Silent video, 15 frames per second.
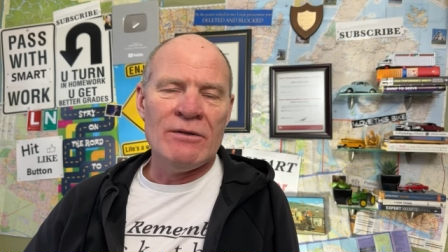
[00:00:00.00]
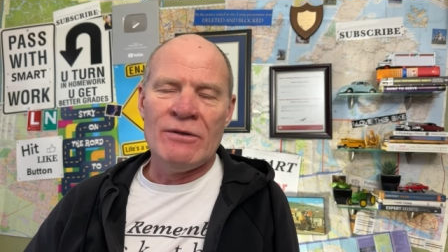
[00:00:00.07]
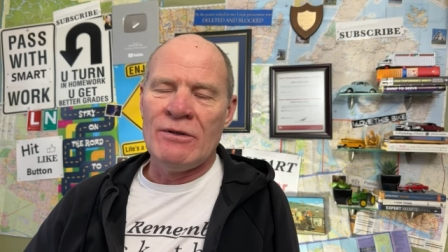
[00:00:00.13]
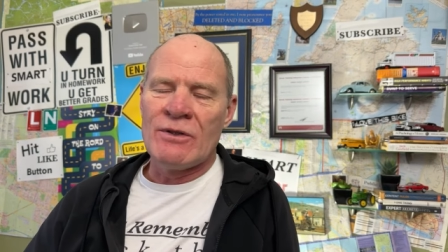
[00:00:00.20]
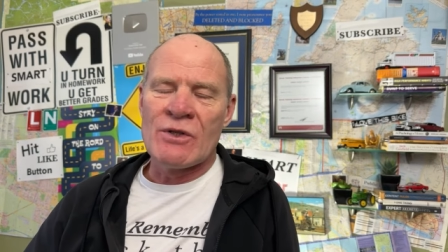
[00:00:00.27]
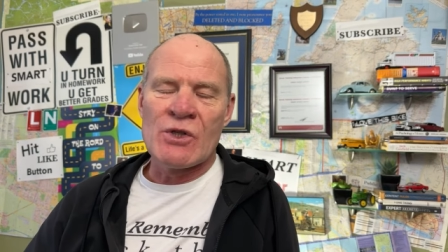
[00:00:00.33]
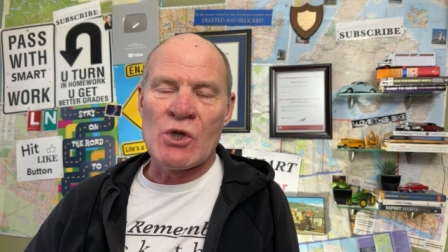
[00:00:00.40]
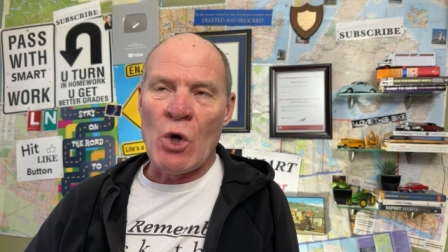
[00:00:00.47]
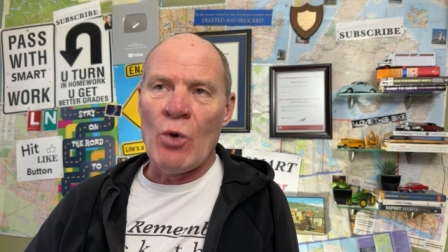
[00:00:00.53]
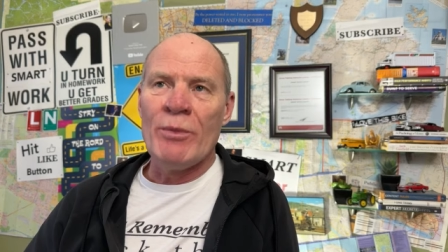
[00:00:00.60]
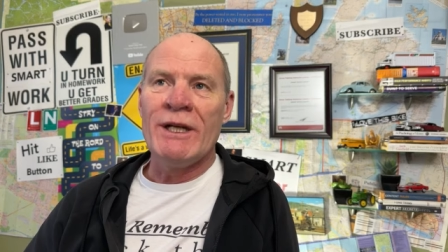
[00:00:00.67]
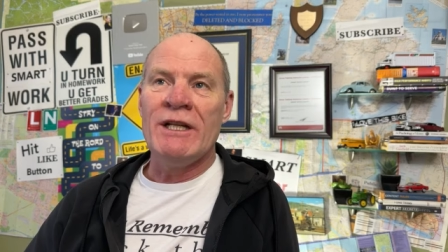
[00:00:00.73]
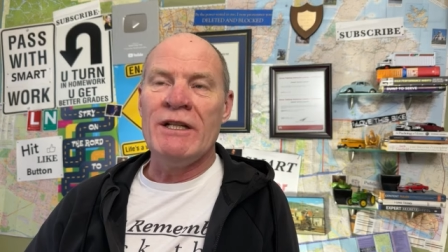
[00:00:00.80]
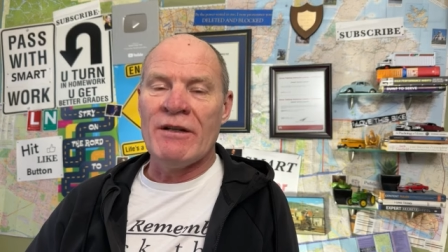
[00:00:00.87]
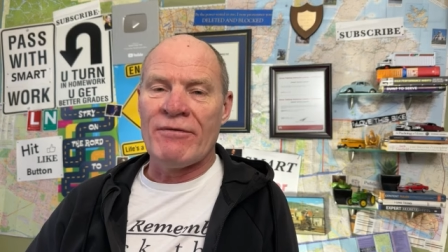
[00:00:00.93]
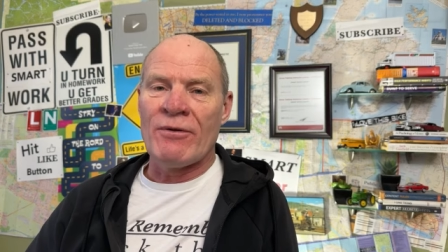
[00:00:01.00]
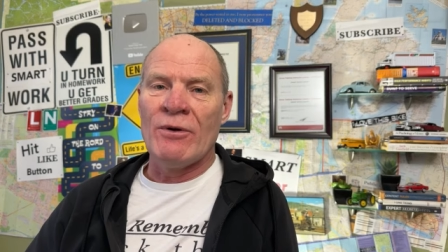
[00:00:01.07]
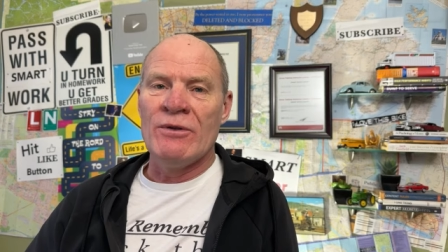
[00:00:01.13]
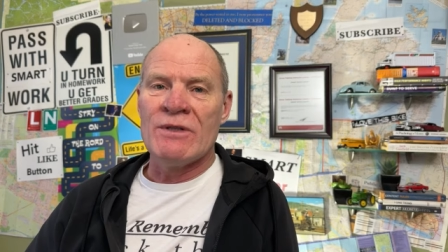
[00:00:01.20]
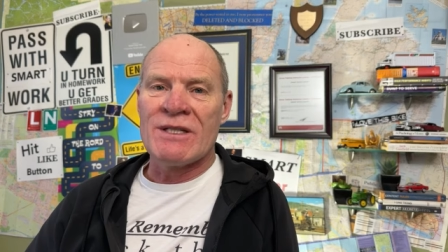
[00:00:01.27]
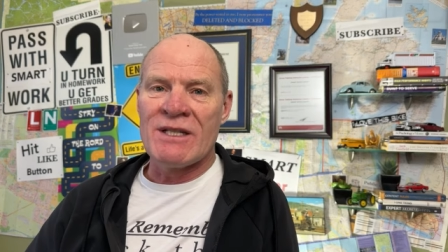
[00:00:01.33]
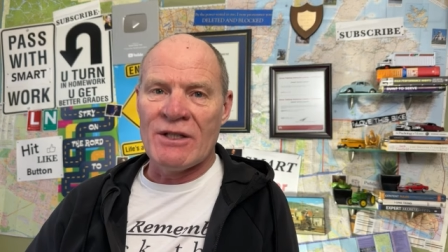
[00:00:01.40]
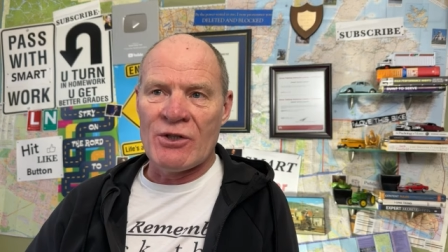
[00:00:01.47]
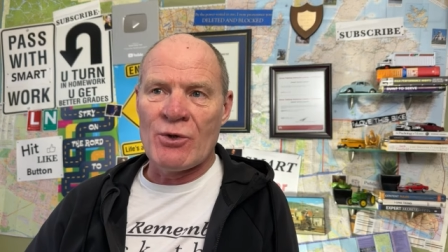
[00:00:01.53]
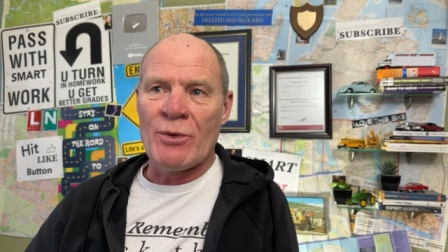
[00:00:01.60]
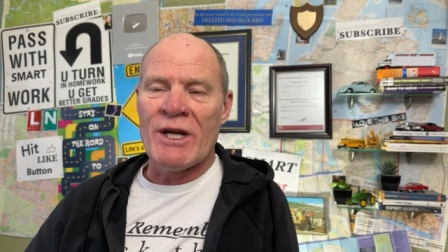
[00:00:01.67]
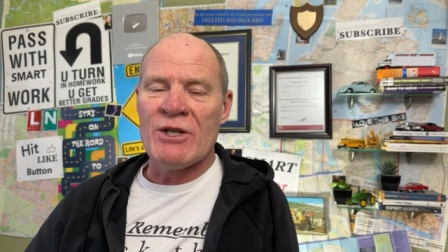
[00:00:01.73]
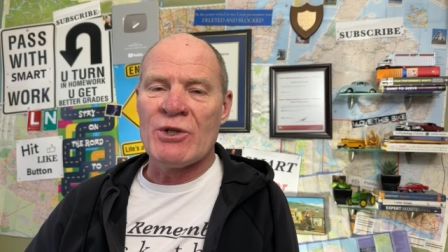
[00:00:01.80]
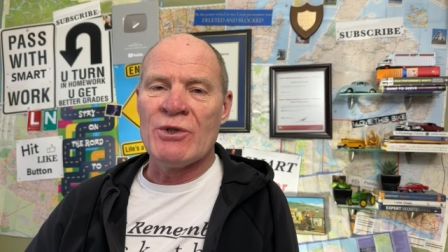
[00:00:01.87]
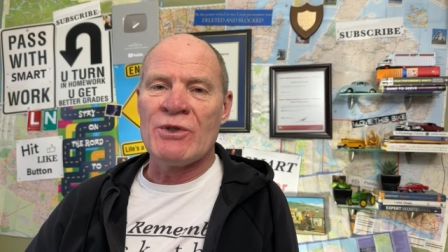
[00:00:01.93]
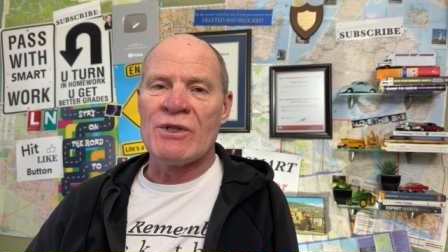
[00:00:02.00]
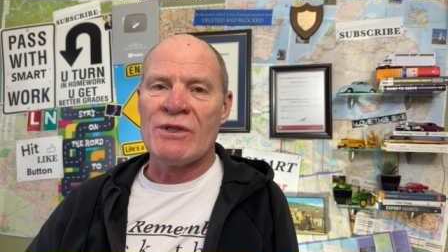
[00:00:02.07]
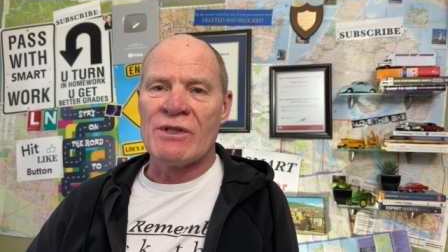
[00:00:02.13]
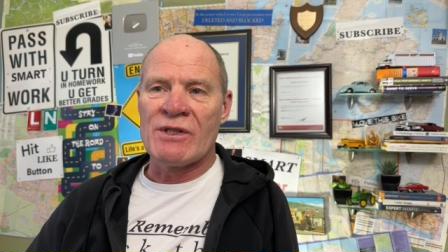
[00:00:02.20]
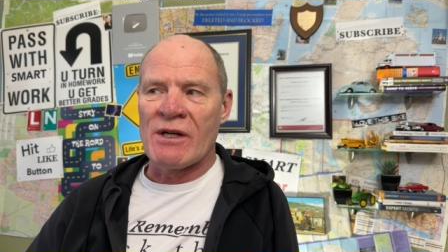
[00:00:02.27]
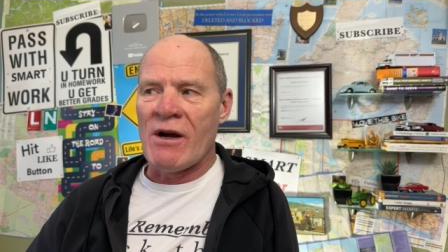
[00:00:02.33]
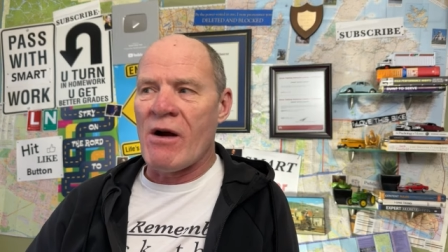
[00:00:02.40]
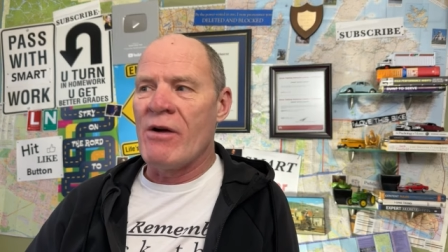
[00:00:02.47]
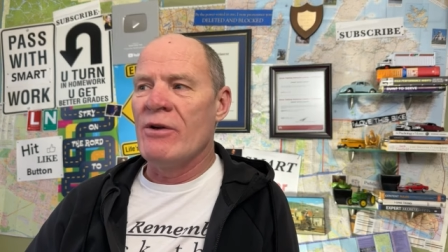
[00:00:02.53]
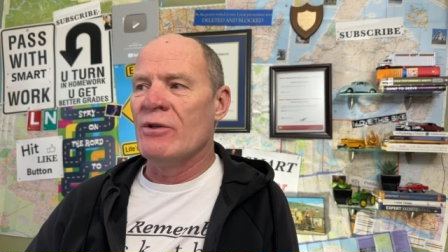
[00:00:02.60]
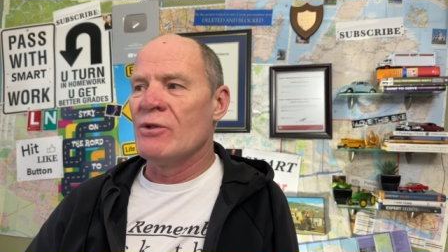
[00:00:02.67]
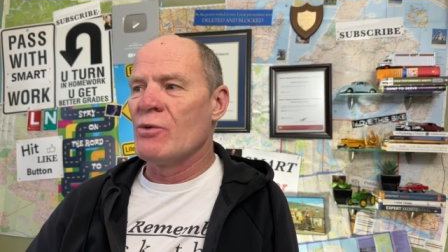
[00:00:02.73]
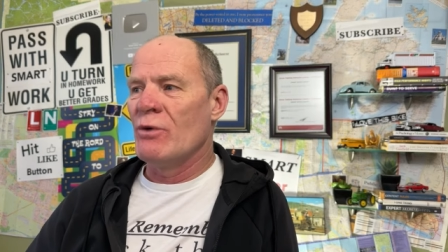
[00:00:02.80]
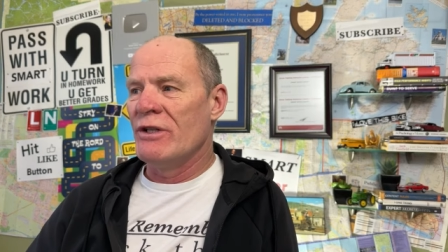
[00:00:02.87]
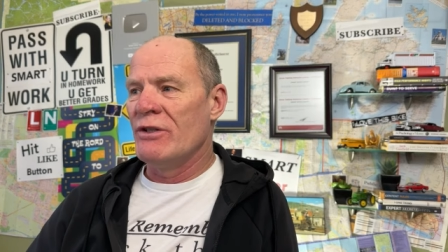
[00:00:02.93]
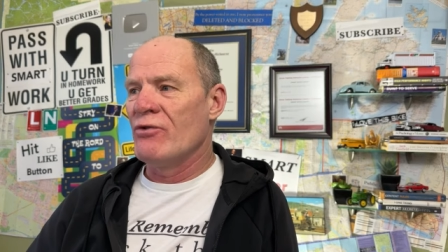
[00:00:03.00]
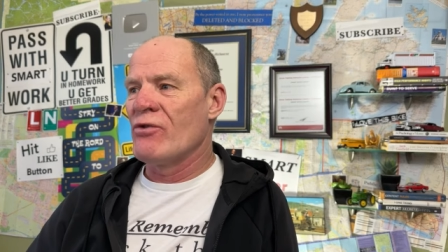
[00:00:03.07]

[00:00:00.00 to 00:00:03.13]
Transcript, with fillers: so many different situations and scenarios when you're